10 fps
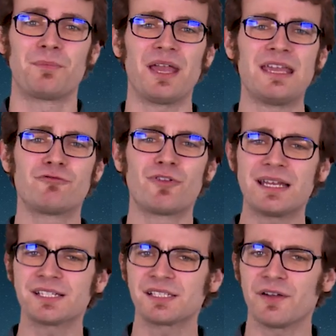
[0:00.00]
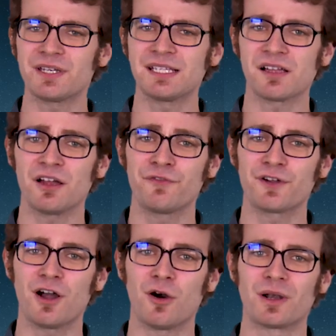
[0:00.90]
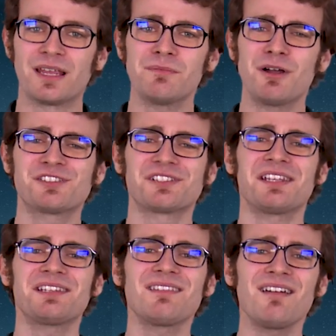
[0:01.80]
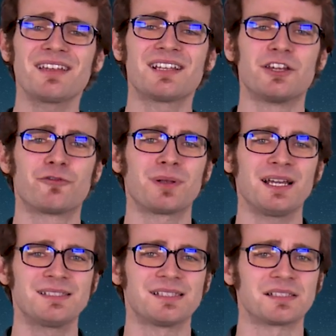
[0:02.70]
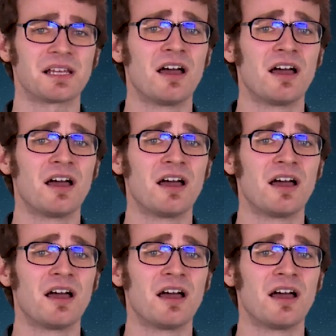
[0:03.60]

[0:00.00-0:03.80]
But he rediscovered his eye for goal in the most unlikely of places